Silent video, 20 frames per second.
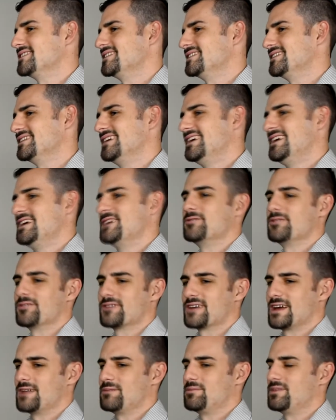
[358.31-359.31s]
and we were
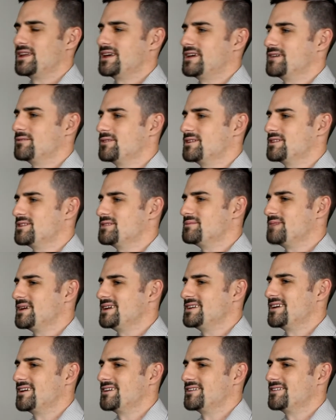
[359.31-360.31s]
kind of playing with them, my
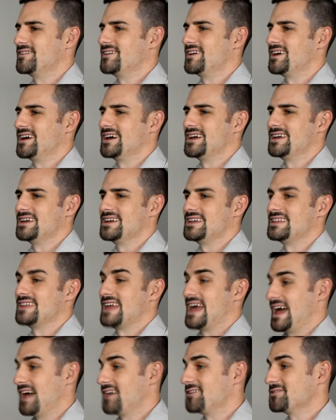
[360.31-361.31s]
daughter and I, in the
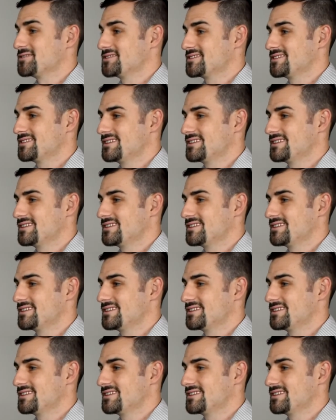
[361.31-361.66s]
house.